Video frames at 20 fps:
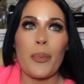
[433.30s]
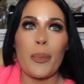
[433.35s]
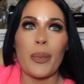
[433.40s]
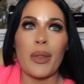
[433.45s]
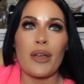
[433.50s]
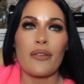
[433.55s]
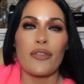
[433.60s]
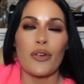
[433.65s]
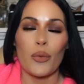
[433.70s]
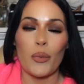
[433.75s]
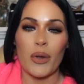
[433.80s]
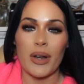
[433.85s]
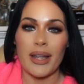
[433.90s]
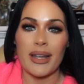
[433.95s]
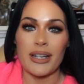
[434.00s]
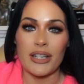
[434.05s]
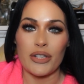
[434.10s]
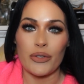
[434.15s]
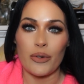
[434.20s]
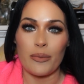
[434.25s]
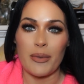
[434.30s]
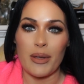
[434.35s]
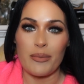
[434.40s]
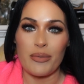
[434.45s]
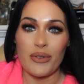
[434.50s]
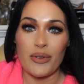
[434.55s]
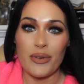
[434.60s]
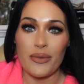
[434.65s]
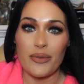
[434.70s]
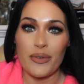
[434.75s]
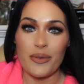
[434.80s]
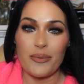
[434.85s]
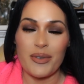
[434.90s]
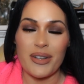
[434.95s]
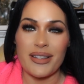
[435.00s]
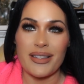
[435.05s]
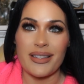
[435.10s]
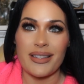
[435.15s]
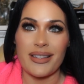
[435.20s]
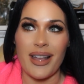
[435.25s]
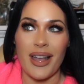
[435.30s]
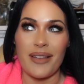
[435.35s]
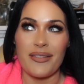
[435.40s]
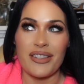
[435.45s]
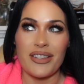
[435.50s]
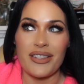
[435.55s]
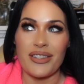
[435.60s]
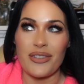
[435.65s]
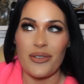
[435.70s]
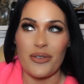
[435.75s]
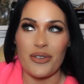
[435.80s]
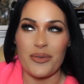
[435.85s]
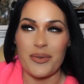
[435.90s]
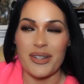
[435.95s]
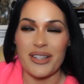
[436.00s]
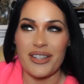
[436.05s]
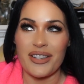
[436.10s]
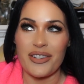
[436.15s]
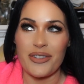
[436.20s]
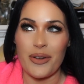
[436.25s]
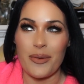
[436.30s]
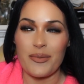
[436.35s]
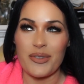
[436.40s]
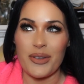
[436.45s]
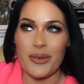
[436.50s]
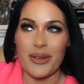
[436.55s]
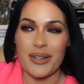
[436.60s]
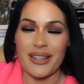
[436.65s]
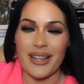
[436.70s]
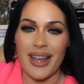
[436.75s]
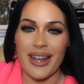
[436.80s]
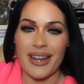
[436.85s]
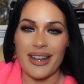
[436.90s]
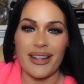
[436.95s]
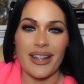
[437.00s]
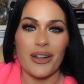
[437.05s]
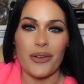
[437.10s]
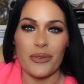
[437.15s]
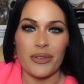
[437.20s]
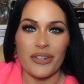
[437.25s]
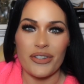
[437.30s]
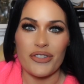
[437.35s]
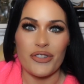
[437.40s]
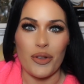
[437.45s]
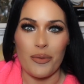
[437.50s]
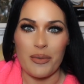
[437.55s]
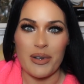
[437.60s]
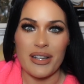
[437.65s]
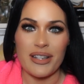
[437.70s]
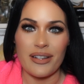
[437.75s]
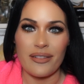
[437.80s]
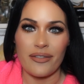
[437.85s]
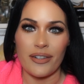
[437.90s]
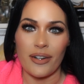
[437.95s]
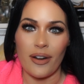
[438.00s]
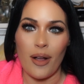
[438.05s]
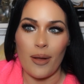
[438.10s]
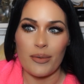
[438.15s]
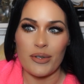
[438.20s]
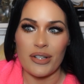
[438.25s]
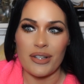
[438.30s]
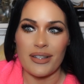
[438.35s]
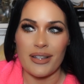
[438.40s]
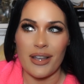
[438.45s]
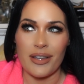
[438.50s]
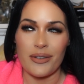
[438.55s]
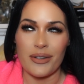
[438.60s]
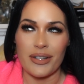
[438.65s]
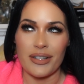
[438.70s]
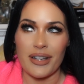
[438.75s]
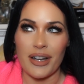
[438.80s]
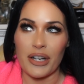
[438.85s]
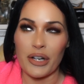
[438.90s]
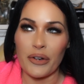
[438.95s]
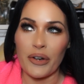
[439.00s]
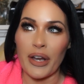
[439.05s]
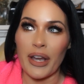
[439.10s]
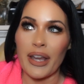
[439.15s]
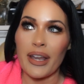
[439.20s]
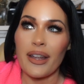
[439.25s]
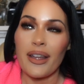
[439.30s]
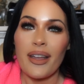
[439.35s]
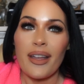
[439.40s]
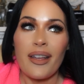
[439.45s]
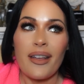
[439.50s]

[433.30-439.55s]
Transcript: for what I could do with my beauty room, because I just don't know what to do. I'm so excited. Like, there's so many different options how you could decorate.